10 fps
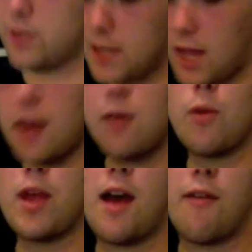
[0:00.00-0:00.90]
again, we
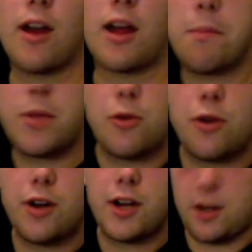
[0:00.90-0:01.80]
have a
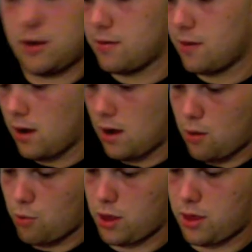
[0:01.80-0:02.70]
computer here
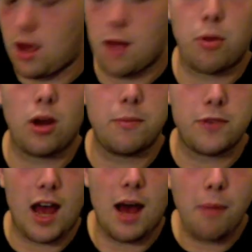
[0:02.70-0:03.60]
with a pull-up
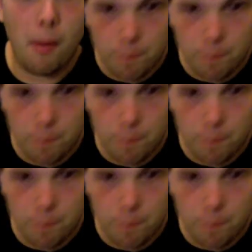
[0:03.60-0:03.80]
tab.